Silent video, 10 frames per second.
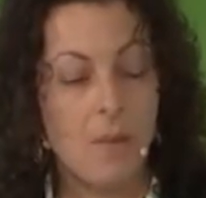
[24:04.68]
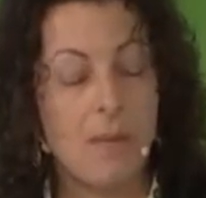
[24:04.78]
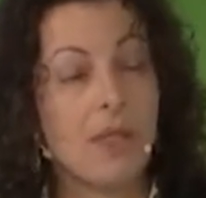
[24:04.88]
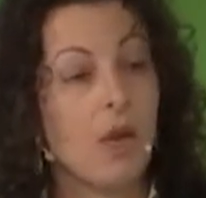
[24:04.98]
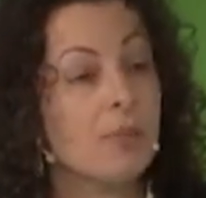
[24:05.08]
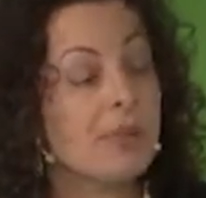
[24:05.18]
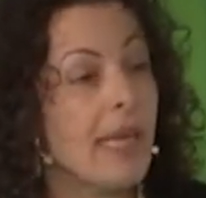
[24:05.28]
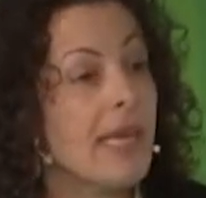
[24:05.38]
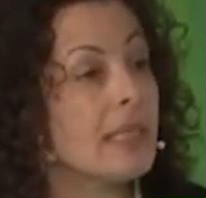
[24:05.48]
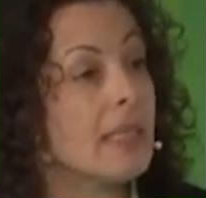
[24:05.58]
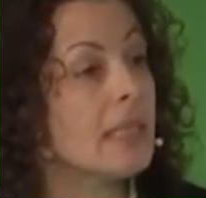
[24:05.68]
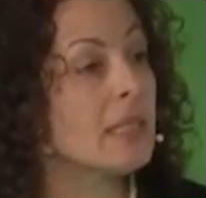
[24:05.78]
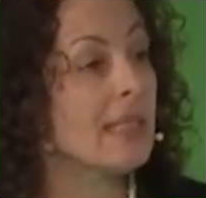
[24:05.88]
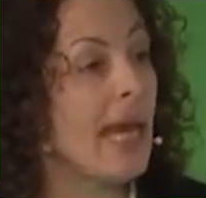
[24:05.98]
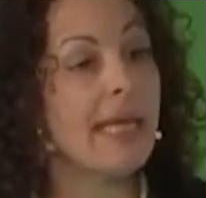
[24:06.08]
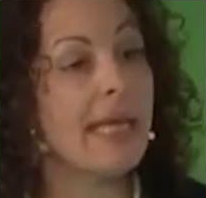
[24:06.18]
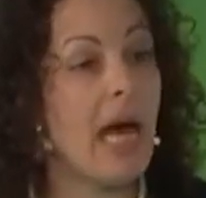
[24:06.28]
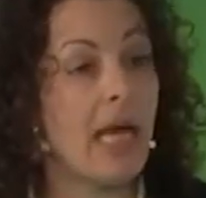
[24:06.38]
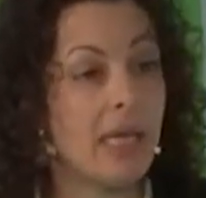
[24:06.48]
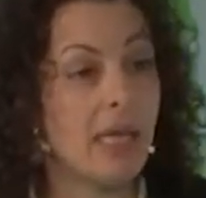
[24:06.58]
But there are places like
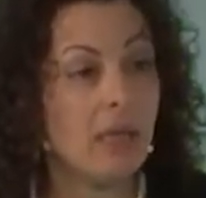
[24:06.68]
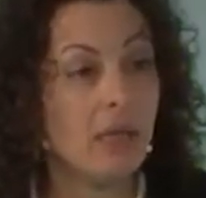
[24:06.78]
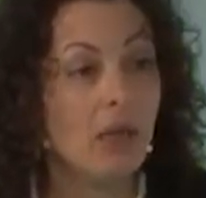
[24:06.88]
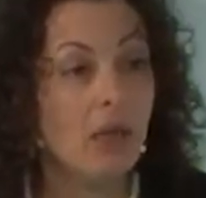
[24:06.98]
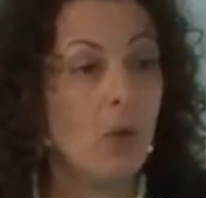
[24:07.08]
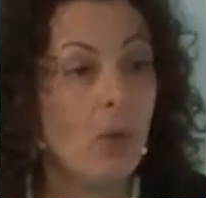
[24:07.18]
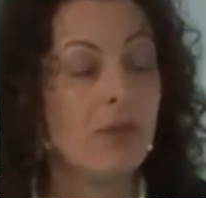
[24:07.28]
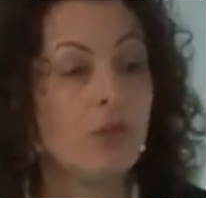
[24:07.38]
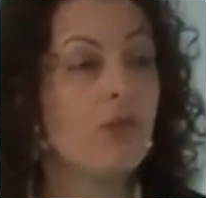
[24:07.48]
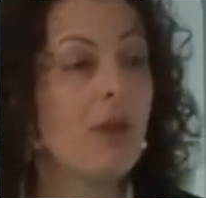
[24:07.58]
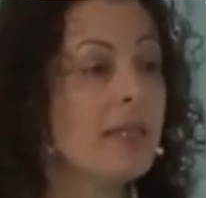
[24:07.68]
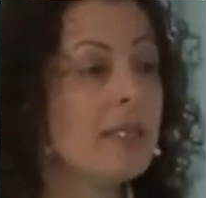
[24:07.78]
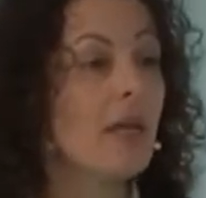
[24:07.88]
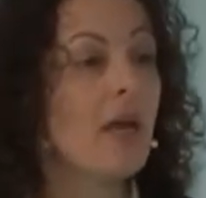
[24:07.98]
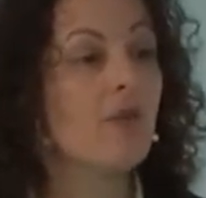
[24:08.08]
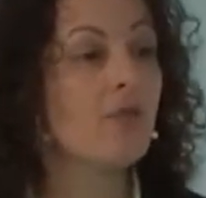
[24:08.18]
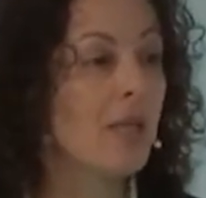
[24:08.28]
Ghana where the TransGov